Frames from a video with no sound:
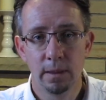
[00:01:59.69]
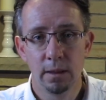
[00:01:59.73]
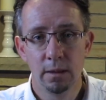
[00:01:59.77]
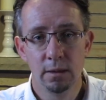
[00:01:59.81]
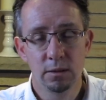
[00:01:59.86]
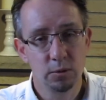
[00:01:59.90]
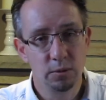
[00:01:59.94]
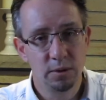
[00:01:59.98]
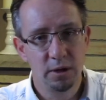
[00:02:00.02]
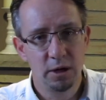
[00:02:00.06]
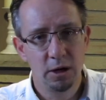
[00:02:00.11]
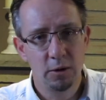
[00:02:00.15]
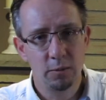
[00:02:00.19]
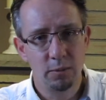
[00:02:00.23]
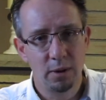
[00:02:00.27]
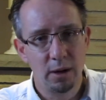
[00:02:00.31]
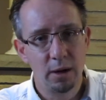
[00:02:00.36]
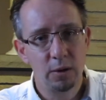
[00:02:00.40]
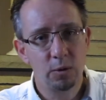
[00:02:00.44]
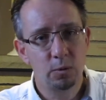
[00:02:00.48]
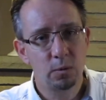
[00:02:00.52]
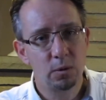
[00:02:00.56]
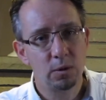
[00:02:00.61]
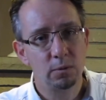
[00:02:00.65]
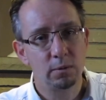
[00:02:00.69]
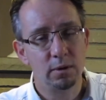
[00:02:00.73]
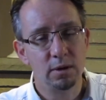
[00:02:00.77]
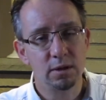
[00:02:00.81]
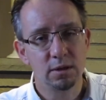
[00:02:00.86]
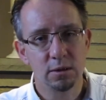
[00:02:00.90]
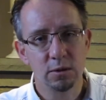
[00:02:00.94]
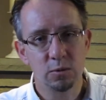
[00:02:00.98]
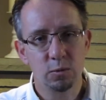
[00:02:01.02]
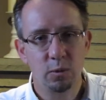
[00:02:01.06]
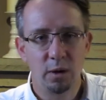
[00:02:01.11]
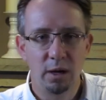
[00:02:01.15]
So there are my three
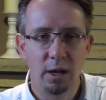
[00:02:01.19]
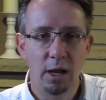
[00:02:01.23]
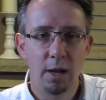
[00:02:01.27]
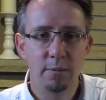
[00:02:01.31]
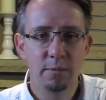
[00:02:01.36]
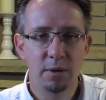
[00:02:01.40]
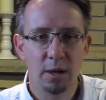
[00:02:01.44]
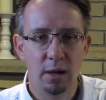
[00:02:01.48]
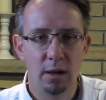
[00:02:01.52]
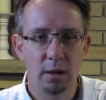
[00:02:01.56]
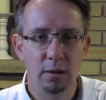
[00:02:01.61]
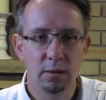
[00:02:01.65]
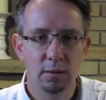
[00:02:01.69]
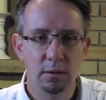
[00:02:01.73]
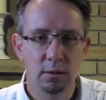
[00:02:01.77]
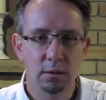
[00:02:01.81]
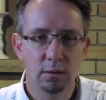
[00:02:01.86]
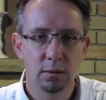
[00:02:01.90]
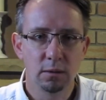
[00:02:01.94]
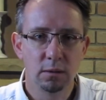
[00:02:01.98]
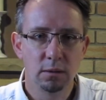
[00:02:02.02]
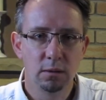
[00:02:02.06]
reasons why I'm Catholic.